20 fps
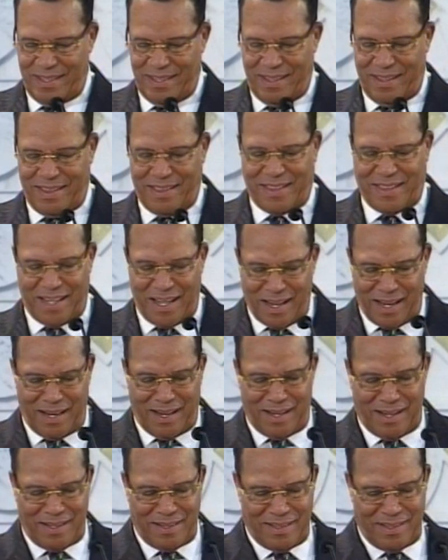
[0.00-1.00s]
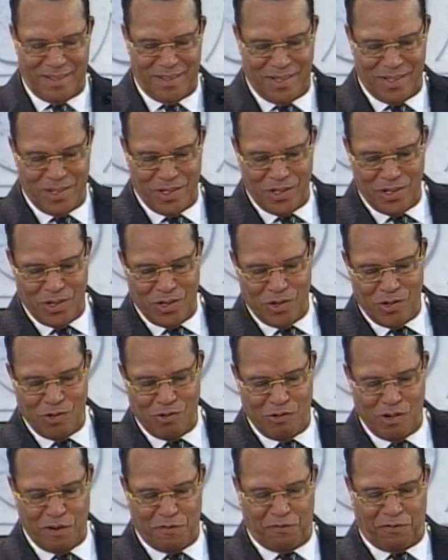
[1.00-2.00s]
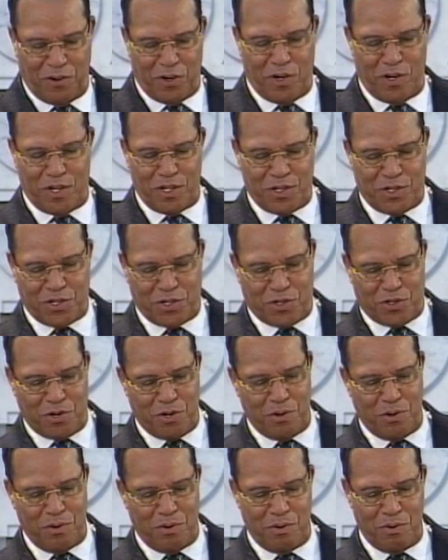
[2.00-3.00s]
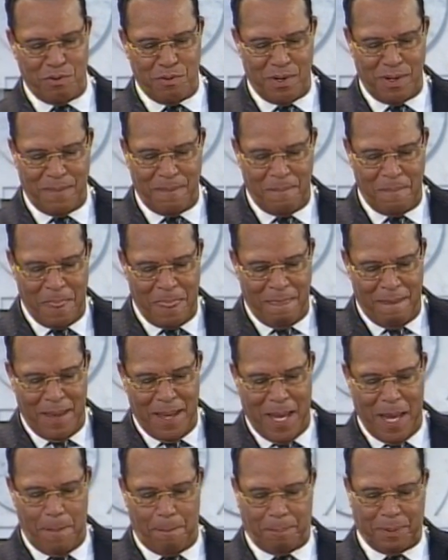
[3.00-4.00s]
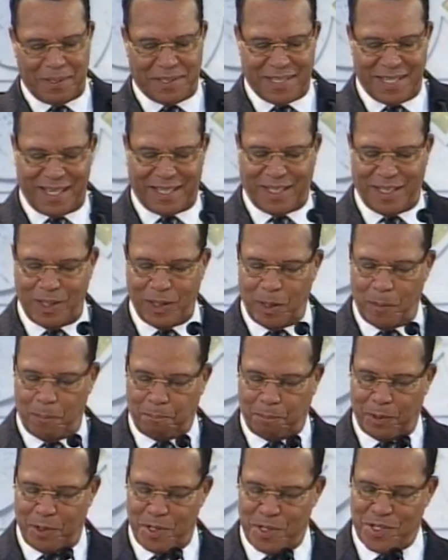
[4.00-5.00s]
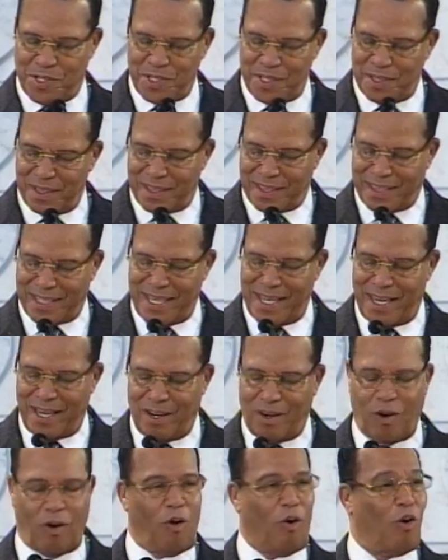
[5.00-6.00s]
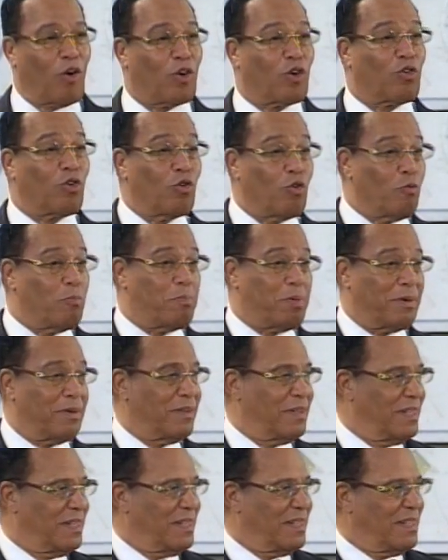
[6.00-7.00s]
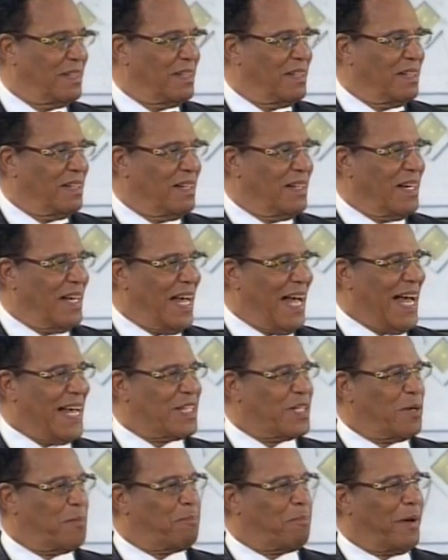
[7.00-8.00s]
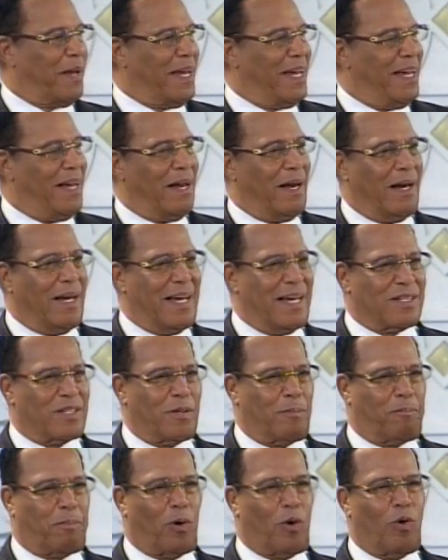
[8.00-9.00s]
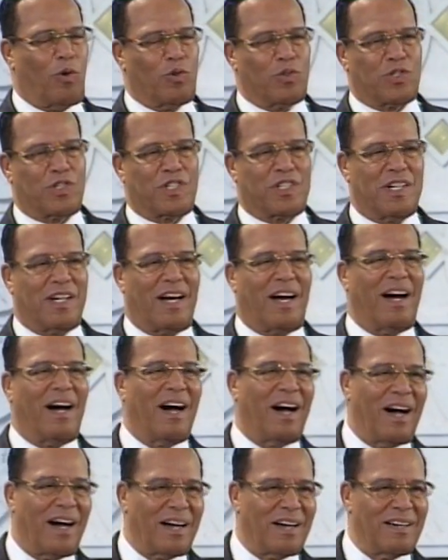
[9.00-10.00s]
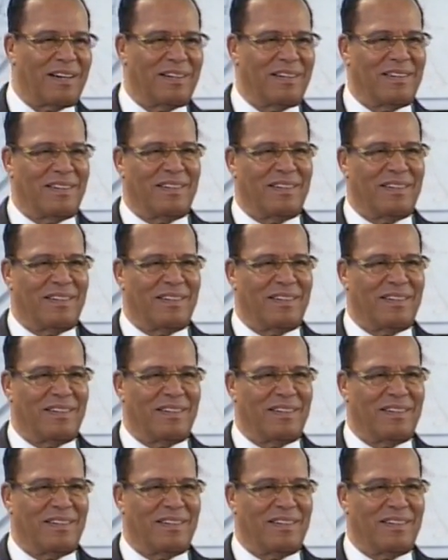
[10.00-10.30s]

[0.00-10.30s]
The refers to a particular person, thing, or group, as opposed to a